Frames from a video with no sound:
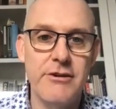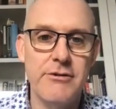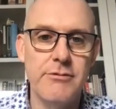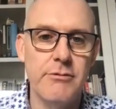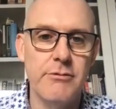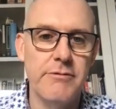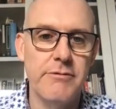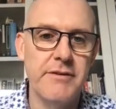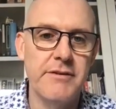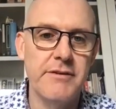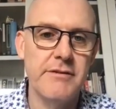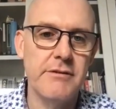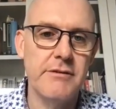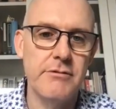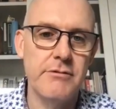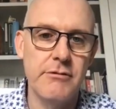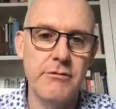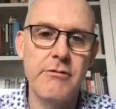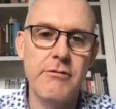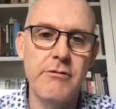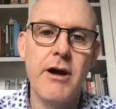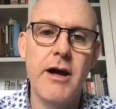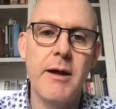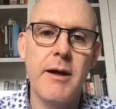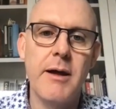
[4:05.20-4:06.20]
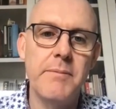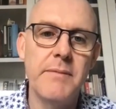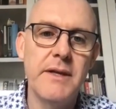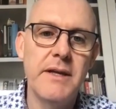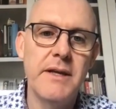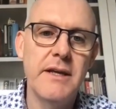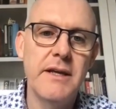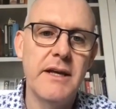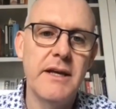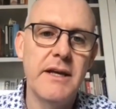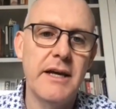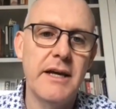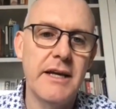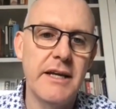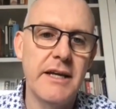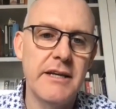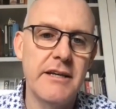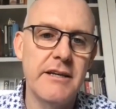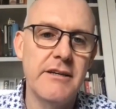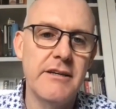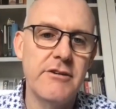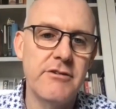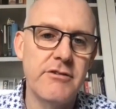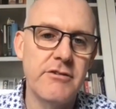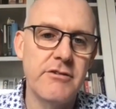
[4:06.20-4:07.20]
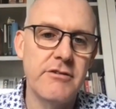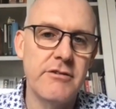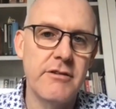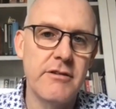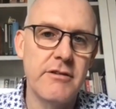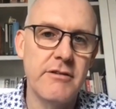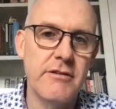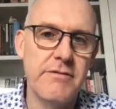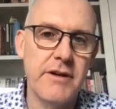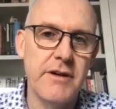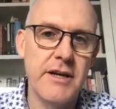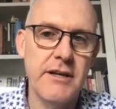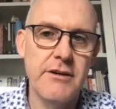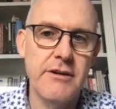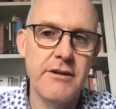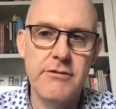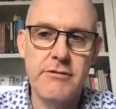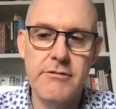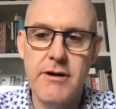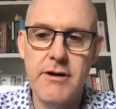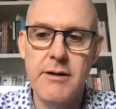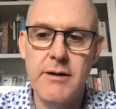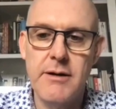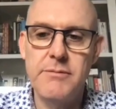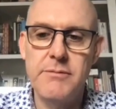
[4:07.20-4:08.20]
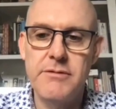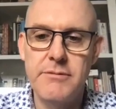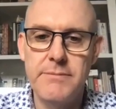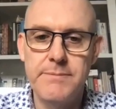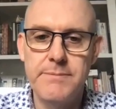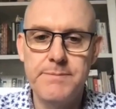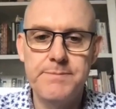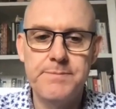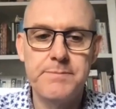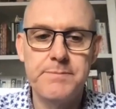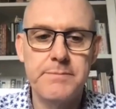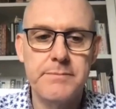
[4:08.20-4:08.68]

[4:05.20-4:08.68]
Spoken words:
actual physical crime in addition to the financial crimes.